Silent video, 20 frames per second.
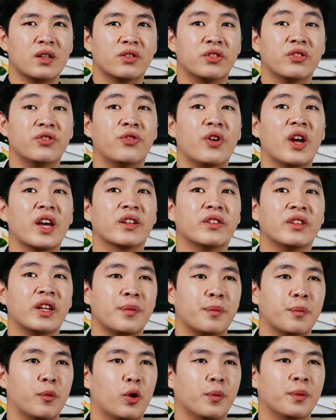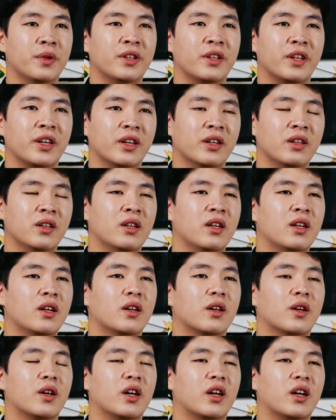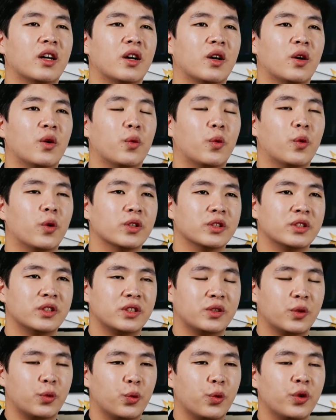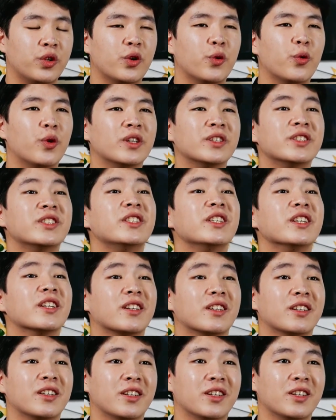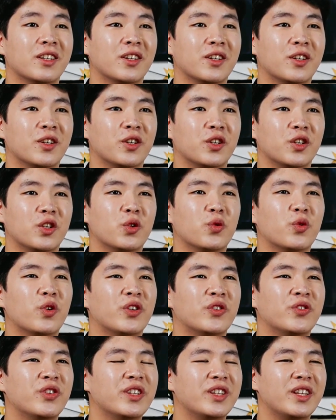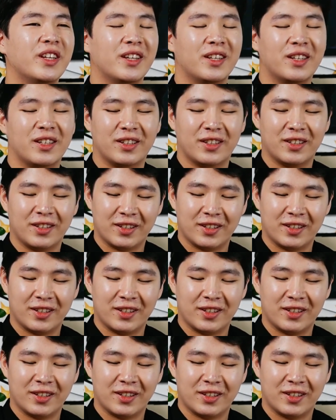regulate moment, was when you were sick. You were really,